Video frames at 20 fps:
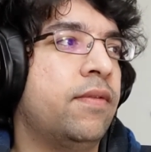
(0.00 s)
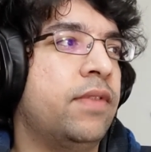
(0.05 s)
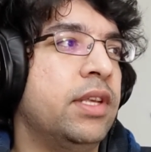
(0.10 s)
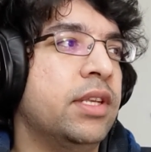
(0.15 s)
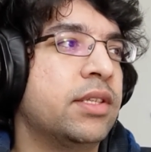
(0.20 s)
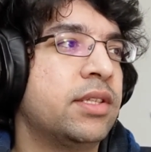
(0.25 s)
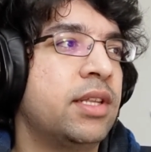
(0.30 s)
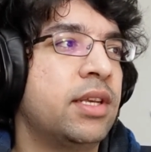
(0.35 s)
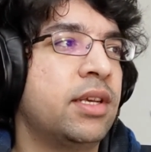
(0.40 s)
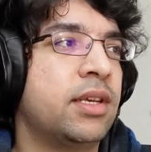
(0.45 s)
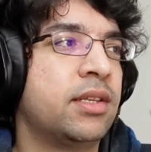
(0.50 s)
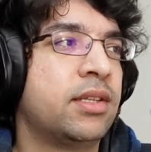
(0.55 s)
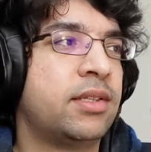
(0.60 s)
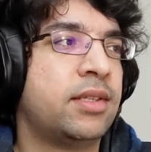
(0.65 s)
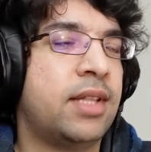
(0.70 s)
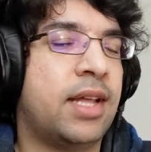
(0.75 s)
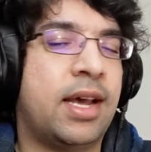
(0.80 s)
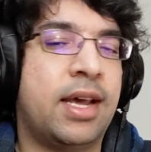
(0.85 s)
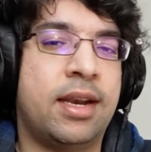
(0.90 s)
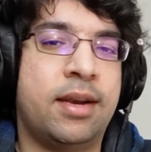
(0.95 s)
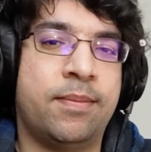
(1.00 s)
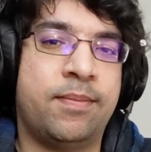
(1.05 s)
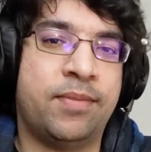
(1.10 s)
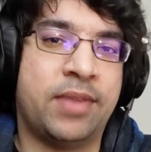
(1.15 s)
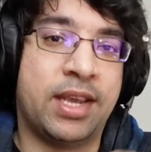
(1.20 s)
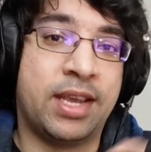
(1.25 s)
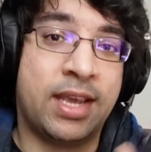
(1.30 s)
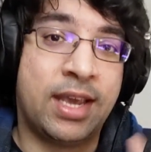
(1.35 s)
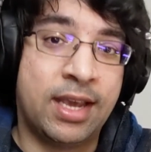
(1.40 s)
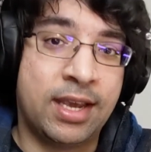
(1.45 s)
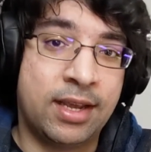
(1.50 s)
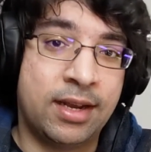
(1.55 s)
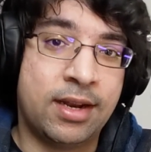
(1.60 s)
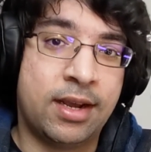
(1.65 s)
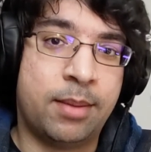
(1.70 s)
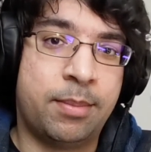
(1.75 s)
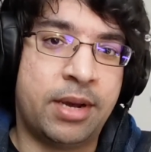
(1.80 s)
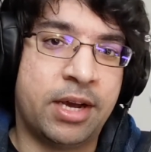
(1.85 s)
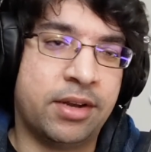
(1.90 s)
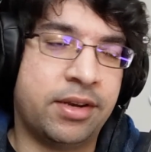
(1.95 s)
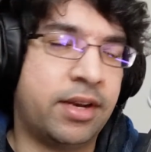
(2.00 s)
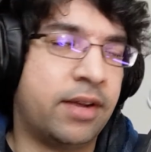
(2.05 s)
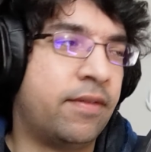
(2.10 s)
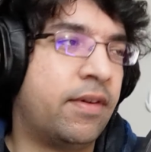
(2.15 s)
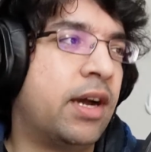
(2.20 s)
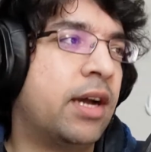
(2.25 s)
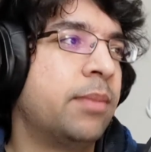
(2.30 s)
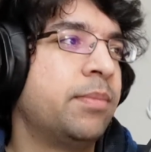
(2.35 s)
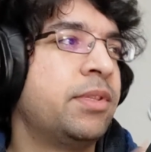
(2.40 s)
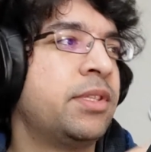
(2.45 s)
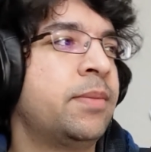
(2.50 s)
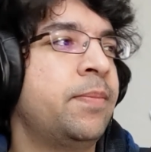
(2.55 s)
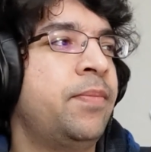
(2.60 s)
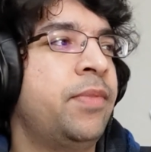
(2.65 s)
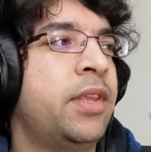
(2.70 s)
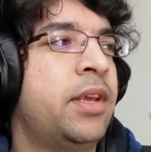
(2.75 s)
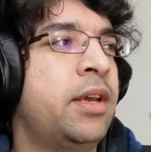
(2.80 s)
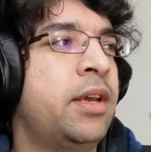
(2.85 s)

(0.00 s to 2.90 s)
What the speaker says: of these things that I hate about DevOps.